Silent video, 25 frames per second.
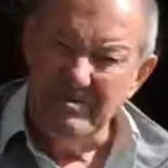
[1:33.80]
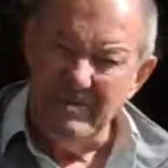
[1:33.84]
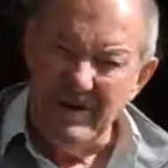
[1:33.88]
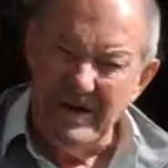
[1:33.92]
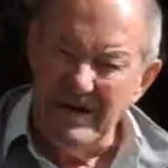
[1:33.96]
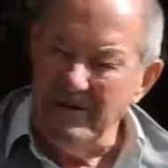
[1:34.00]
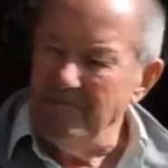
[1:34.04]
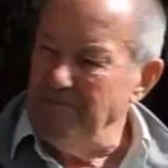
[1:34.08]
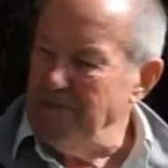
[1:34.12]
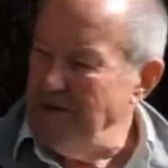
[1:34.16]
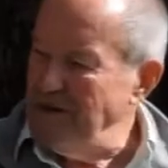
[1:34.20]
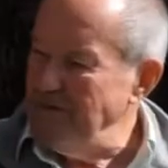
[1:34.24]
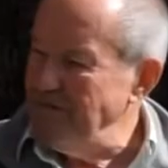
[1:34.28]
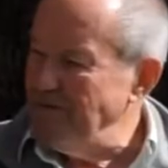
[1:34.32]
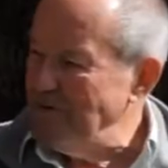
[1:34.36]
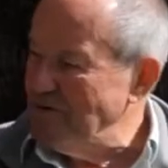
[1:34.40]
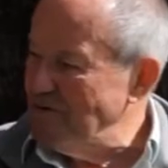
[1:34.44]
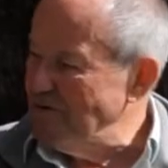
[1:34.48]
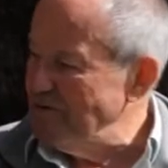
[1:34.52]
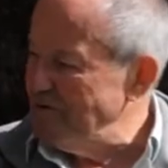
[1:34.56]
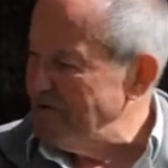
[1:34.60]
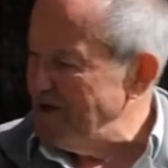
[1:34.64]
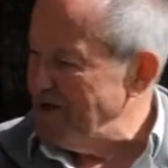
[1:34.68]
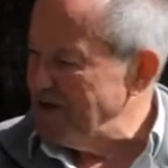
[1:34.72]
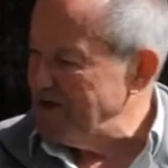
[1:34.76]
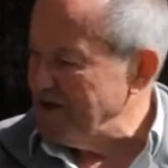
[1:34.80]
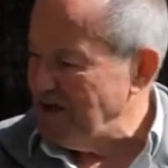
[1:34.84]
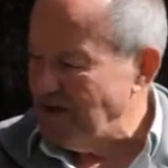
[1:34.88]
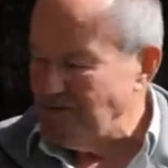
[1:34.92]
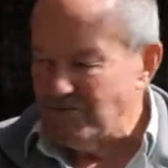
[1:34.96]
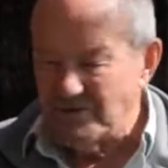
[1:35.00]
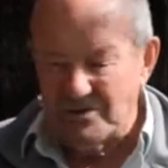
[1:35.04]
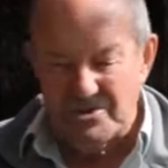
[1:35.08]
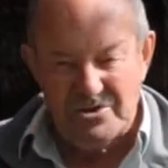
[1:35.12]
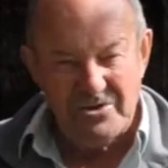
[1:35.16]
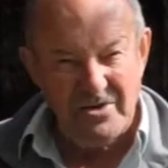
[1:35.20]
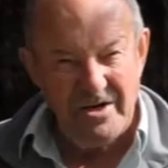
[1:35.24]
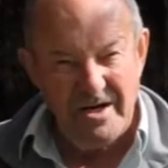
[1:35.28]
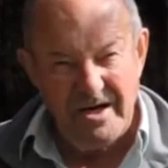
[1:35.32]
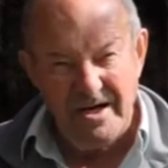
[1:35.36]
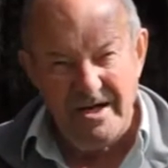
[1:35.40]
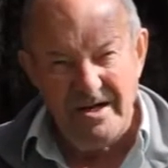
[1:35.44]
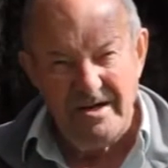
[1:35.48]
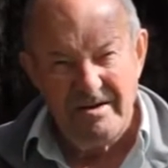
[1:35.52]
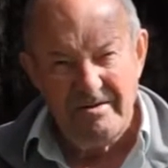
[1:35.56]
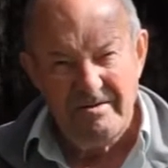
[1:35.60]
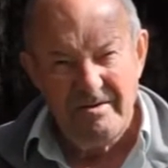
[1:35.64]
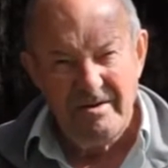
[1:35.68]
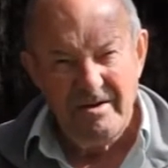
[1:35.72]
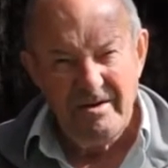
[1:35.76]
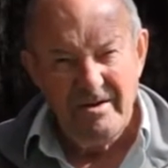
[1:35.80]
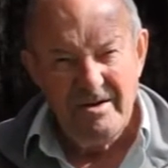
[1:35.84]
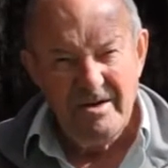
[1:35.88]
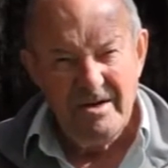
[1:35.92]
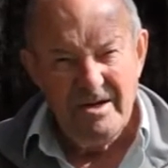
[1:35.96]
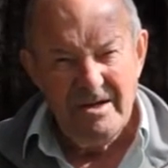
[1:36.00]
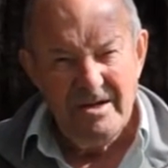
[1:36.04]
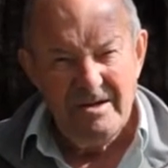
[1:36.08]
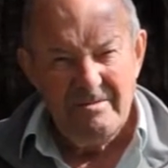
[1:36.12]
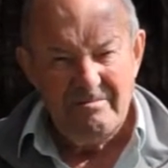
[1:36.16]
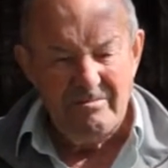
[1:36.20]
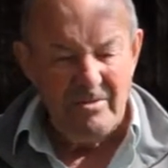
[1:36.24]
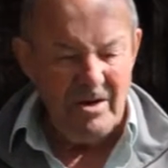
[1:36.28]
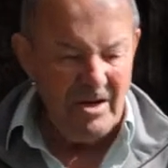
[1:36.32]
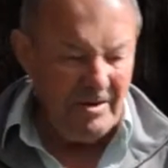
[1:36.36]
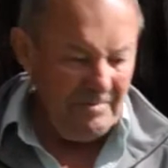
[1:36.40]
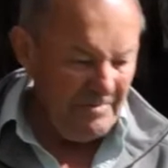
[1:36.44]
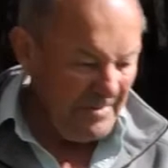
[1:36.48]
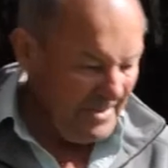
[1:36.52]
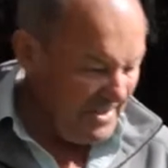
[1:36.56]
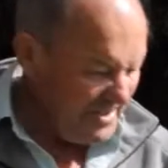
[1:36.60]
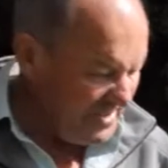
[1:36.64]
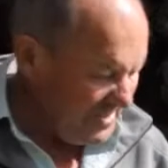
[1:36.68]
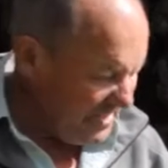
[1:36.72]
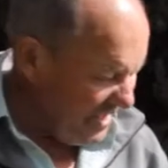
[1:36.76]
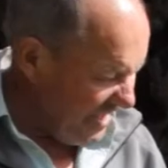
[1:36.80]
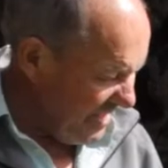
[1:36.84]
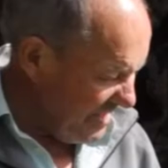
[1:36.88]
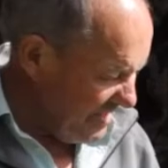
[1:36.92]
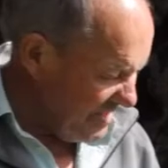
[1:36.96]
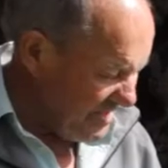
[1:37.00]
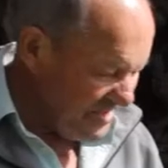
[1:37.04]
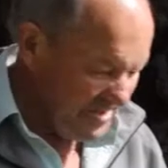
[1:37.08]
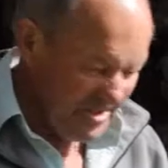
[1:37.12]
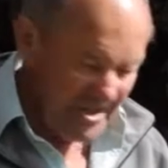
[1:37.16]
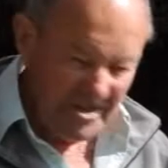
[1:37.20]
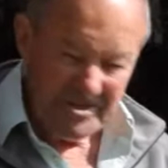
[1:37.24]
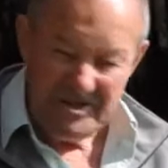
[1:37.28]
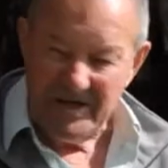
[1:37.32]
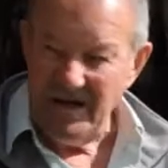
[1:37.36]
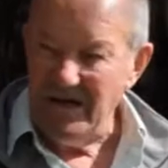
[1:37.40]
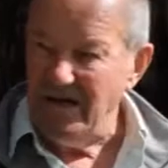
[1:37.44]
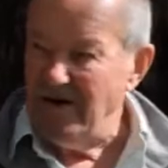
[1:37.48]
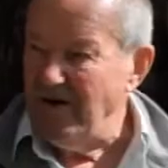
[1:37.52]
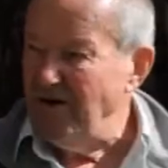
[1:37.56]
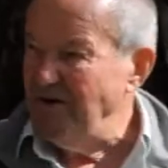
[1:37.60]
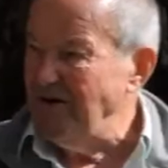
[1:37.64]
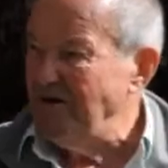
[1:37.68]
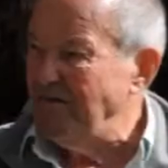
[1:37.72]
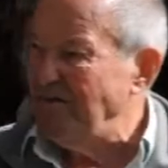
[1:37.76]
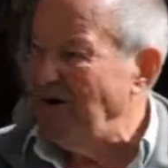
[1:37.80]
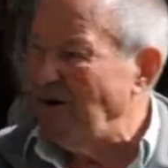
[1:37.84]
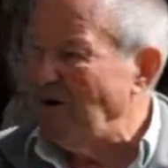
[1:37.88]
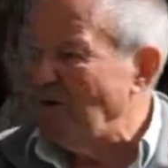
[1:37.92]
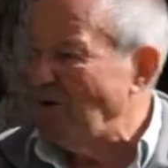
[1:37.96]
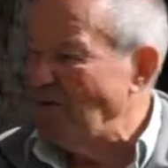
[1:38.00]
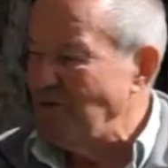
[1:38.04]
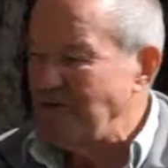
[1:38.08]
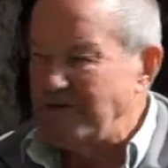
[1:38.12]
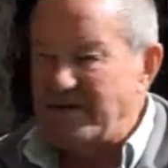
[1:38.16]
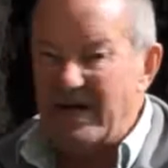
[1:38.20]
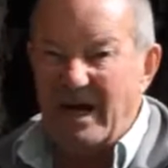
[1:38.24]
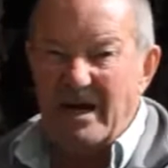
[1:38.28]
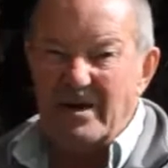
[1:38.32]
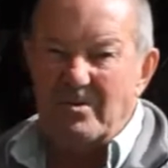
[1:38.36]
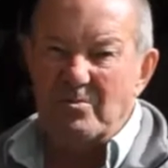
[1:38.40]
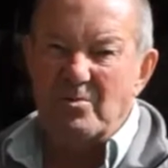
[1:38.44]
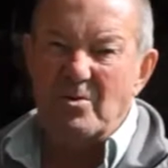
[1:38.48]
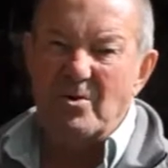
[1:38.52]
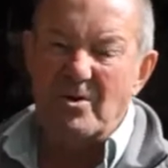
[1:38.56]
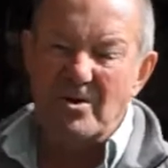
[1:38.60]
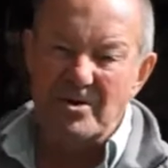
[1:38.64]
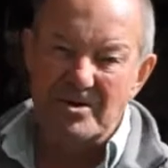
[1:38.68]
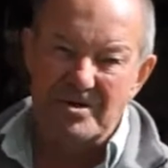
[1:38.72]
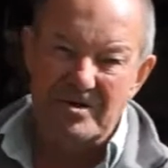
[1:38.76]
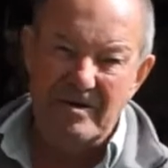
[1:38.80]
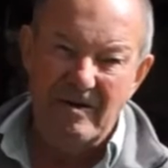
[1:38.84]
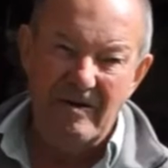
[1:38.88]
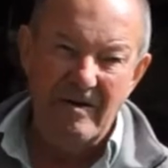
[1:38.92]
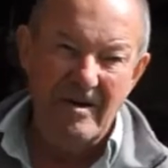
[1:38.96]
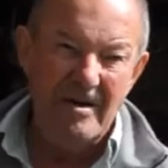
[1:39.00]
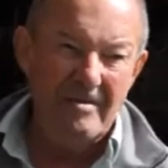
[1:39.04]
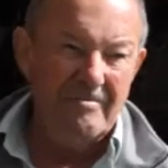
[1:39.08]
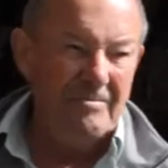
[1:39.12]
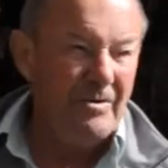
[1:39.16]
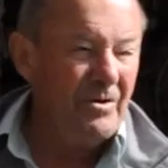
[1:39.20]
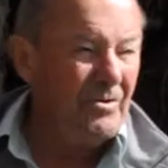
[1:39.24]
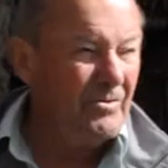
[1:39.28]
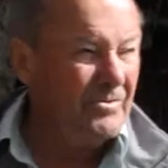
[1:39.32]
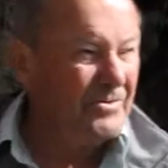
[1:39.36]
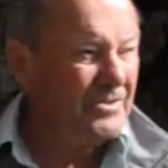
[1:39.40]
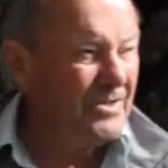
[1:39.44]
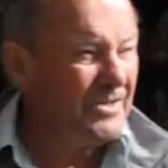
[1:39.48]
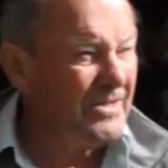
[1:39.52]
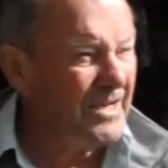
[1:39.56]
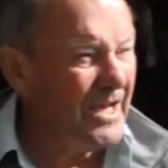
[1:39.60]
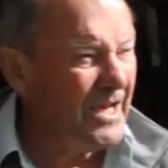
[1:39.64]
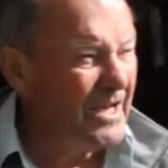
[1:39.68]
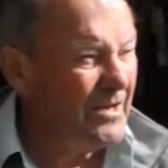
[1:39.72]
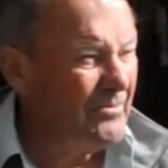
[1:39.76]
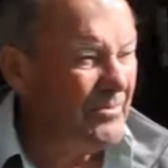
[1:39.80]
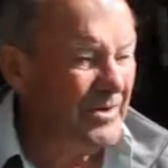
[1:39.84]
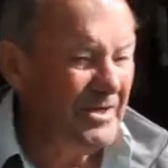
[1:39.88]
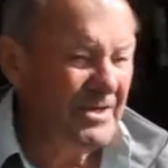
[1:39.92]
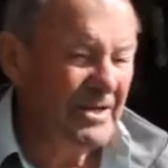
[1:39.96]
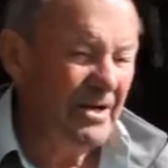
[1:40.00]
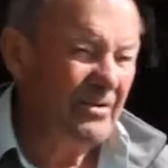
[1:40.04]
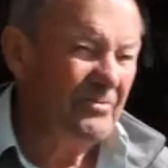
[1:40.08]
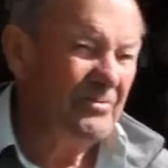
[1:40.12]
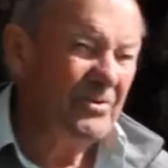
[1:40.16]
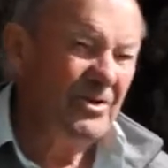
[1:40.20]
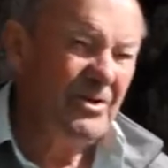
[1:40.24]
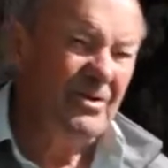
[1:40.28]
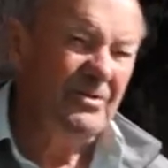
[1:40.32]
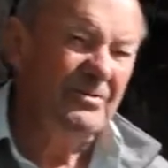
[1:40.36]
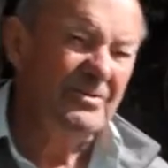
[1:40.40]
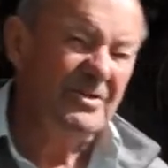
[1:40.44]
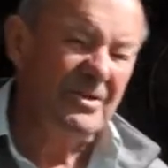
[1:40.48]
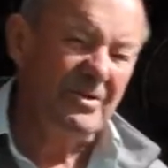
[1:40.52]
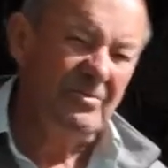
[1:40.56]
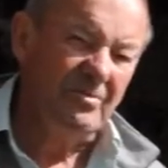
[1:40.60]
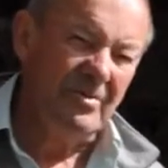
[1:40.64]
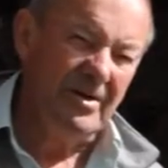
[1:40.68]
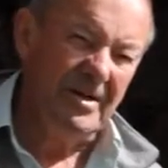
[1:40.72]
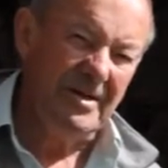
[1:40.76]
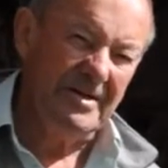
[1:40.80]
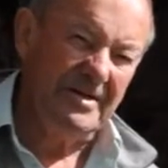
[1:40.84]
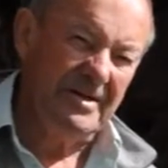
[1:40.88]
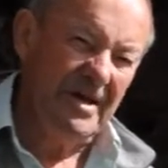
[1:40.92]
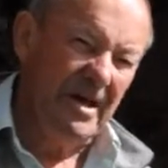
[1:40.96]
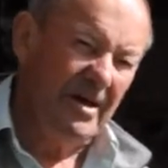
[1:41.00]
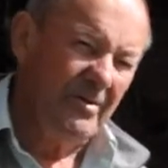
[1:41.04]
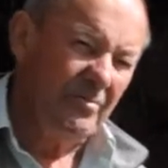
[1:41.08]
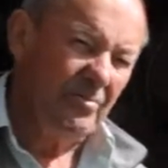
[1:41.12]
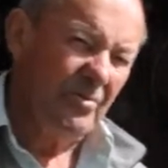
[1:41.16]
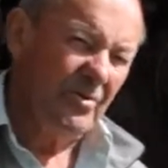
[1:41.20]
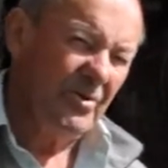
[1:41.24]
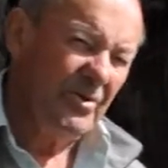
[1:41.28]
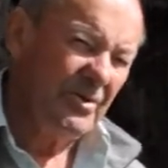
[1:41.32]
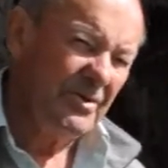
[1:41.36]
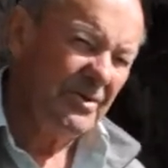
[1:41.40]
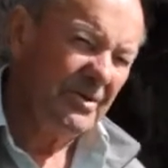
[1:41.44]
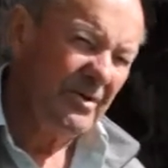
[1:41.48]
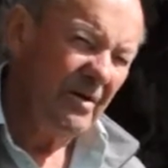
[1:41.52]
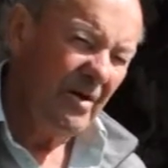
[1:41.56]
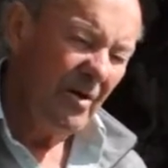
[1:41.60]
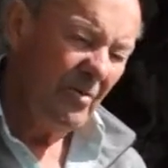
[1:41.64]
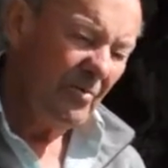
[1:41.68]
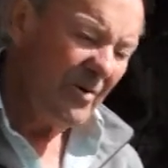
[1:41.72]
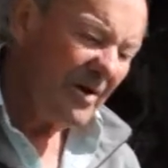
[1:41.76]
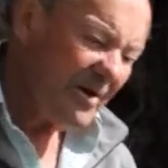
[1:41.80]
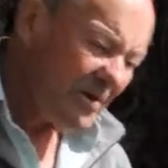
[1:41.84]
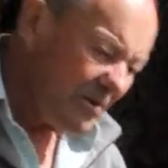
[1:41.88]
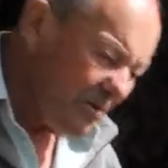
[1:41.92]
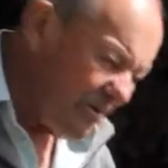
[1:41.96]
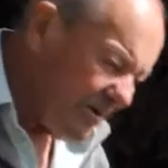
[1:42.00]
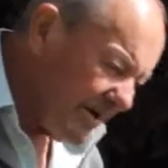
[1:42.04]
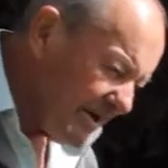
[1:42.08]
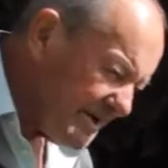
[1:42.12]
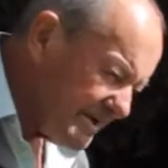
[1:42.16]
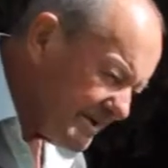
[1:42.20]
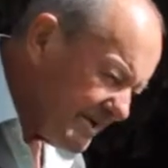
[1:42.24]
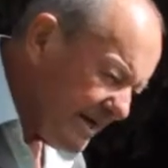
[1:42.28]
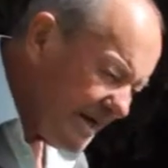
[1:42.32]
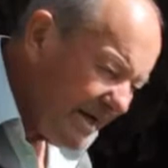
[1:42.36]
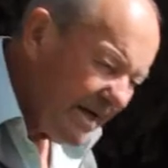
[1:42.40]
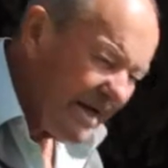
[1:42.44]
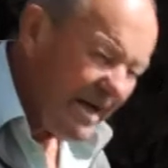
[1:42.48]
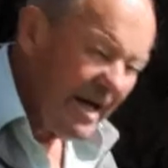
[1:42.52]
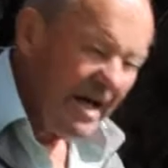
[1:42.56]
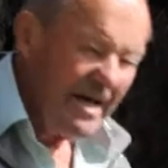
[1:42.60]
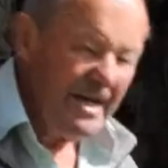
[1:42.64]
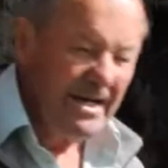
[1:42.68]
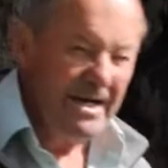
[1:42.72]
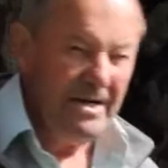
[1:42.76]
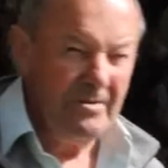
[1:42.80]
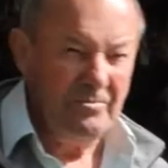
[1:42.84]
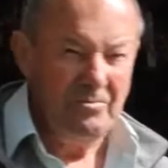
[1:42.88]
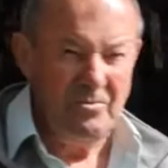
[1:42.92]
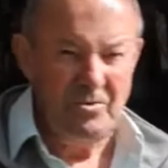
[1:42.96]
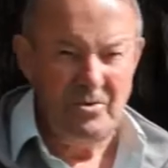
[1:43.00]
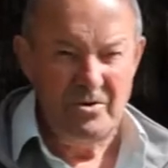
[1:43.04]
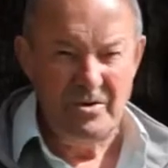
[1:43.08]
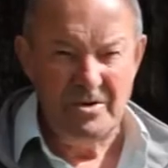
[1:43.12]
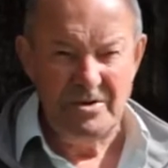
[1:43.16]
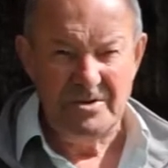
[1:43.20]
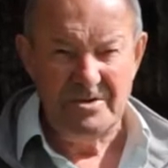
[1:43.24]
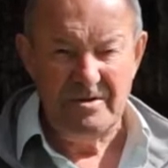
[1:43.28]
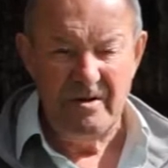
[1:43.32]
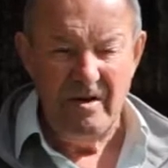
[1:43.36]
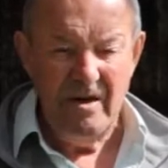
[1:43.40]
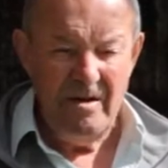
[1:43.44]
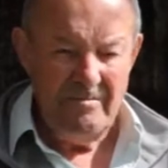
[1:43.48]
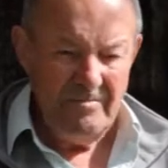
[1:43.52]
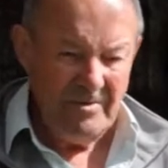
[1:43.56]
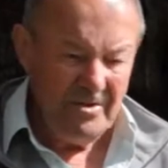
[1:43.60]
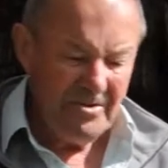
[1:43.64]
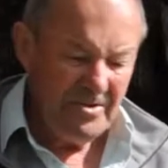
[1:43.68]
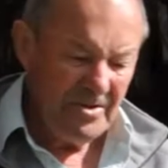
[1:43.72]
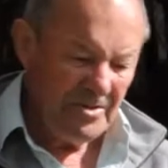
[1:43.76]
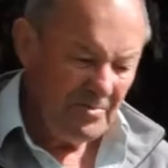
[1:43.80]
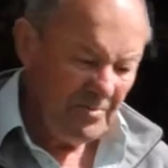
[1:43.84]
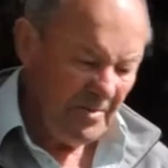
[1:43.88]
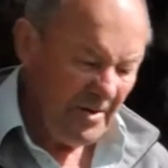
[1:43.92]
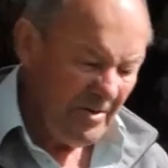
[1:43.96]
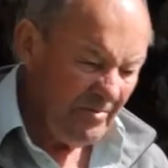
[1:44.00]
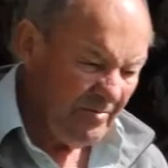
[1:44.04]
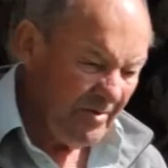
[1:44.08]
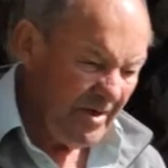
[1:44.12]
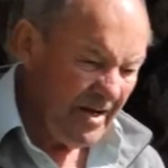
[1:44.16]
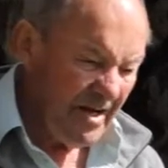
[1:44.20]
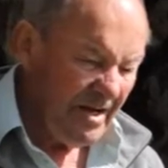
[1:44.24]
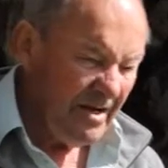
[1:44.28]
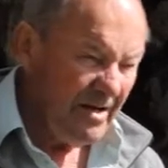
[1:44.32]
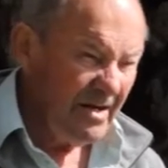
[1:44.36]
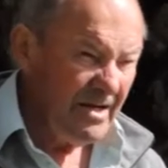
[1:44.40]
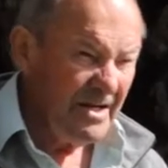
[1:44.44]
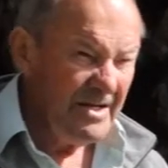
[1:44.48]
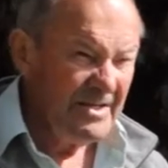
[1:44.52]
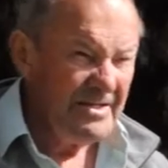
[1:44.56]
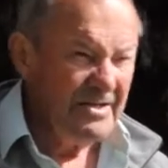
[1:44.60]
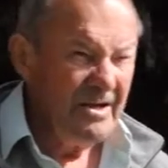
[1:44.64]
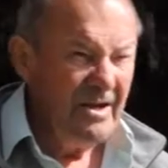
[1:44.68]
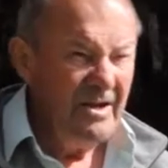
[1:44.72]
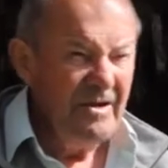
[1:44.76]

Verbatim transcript: many people, this old tree might be seen as just a load of old dead wood. But today we don't use the word dead wood, we call it decaying wood because we realise